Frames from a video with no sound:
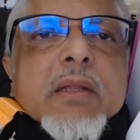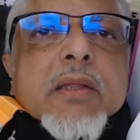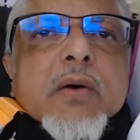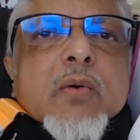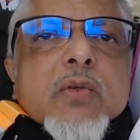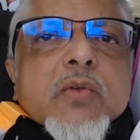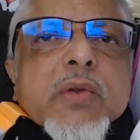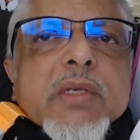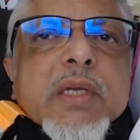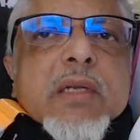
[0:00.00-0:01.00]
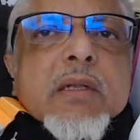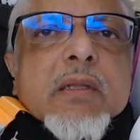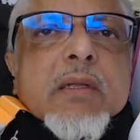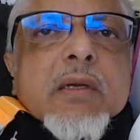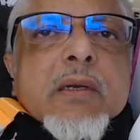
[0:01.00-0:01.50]
Those who reject
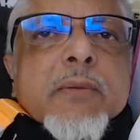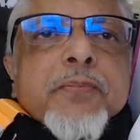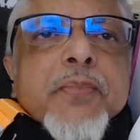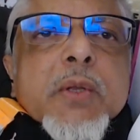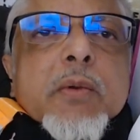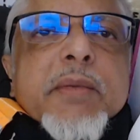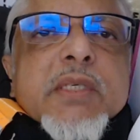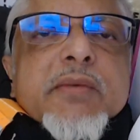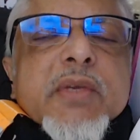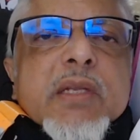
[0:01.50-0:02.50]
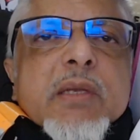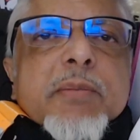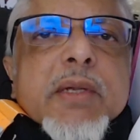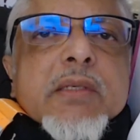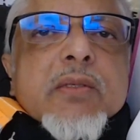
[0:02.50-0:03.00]
Allah will be severely
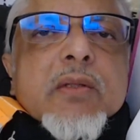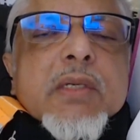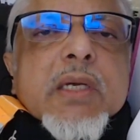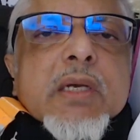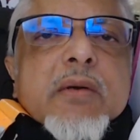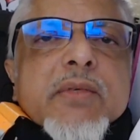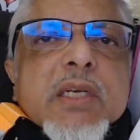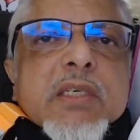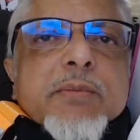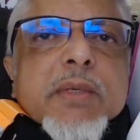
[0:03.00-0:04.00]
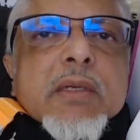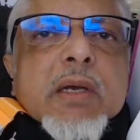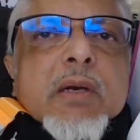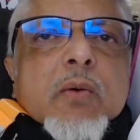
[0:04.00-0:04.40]
punished on the day of judgment.